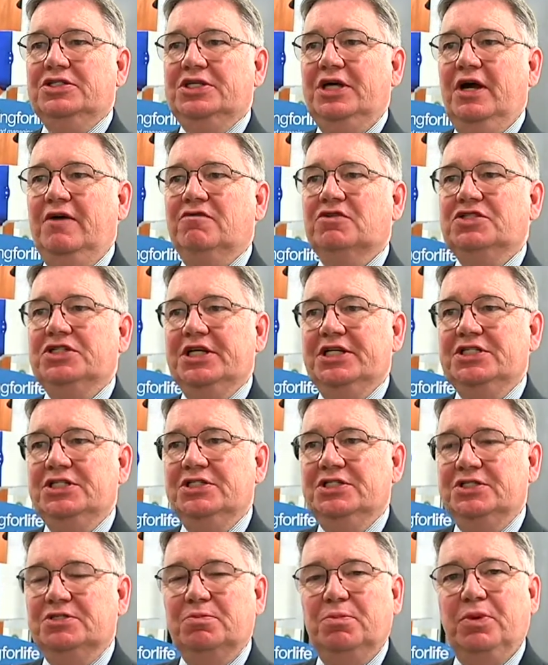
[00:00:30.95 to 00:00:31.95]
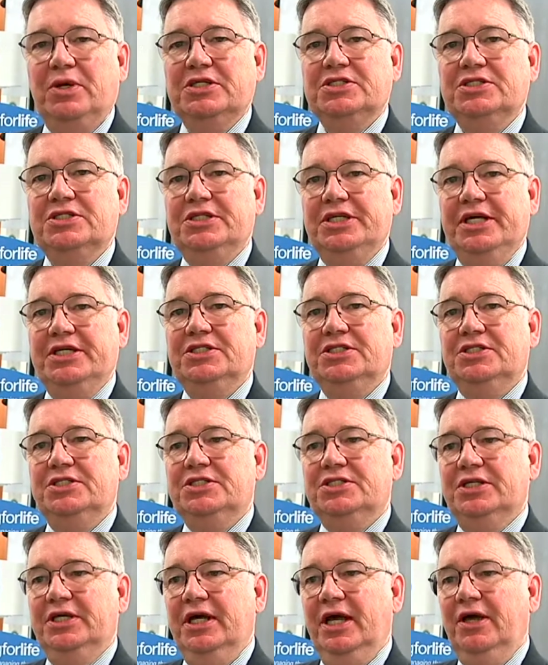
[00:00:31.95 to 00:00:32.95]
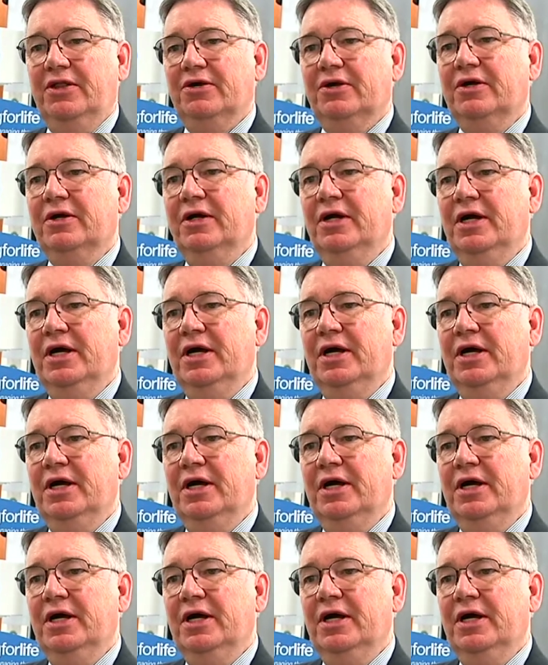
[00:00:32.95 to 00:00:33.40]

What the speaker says: conversations and presentations together